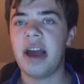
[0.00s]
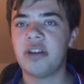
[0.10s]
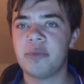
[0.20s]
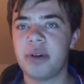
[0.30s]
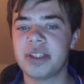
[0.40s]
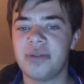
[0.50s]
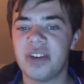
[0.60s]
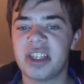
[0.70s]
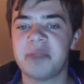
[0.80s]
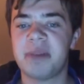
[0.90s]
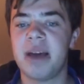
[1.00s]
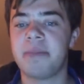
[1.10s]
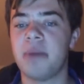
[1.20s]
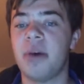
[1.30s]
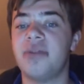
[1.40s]
Now to Preston versus
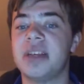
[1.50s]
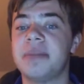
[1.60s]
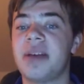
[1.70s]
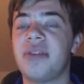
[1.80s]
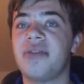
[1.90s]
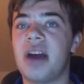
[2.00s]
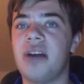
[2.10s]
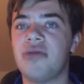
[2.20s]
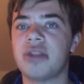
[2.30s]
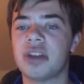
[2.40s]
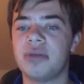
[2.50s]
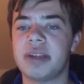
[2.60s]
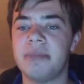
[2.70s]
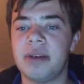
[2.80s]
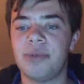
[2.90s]
Blackburn, both teams having varying
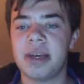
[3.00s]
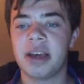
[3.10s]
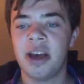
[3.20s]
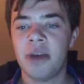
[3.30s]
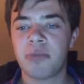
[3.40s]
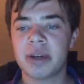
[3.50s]
results in midweek.